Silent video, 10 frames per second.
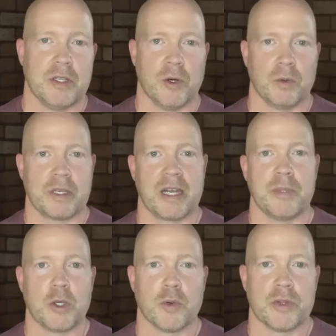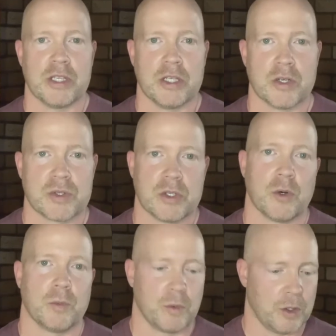you know, kind of big over the years, you
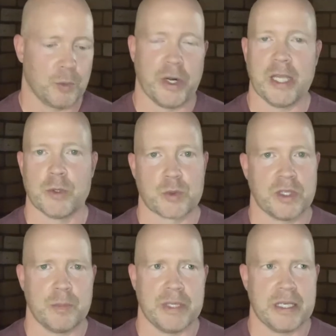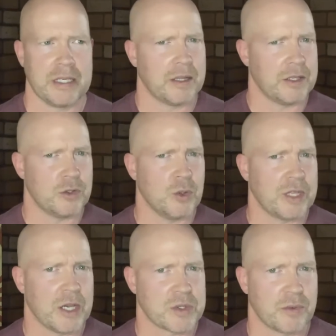know, uh, Ray was really big in, I think,
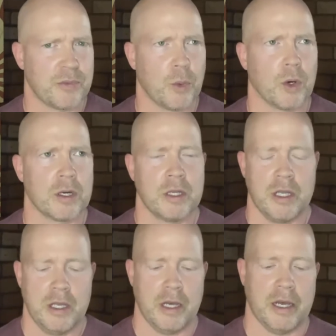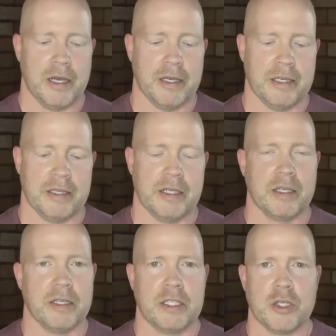2004, uh, and then
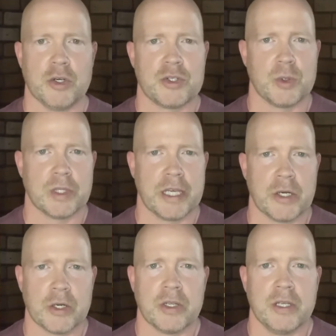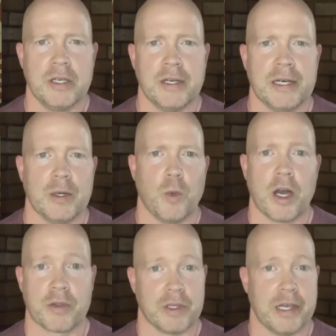a, a year or two later, uh,
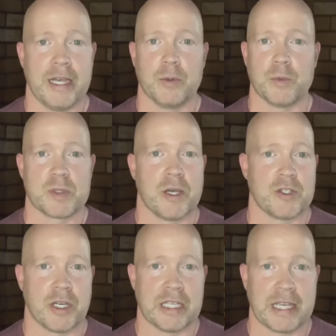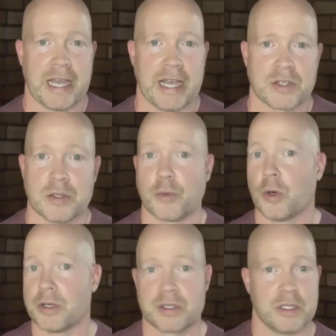Walk the Line was about Johnny Cash. And of
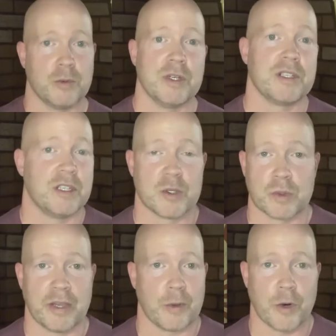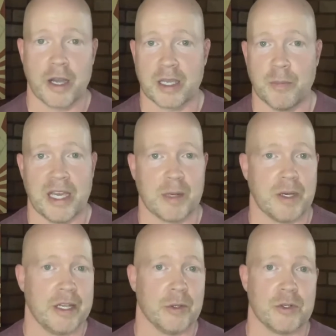course, in recent years, we've had Rocket Man
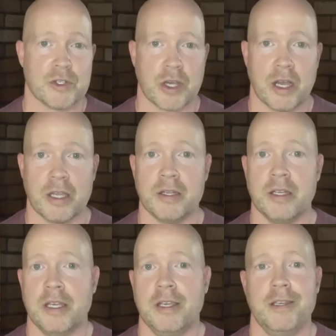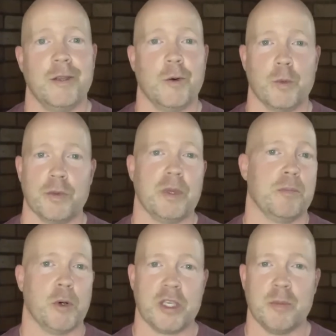about Elton John, you know, and, we, and
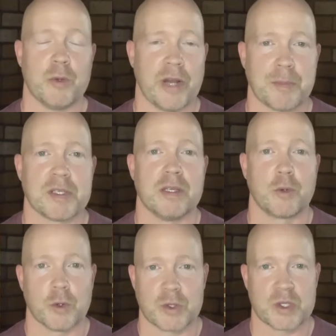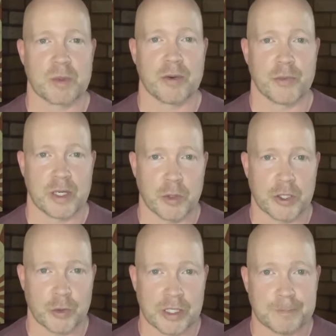Bohemian Rhapsody, of course, is about Freddie
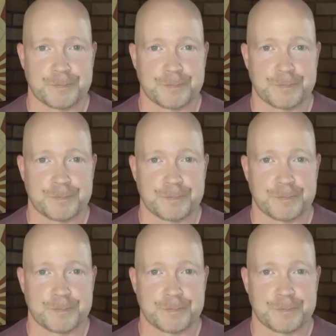Mercury.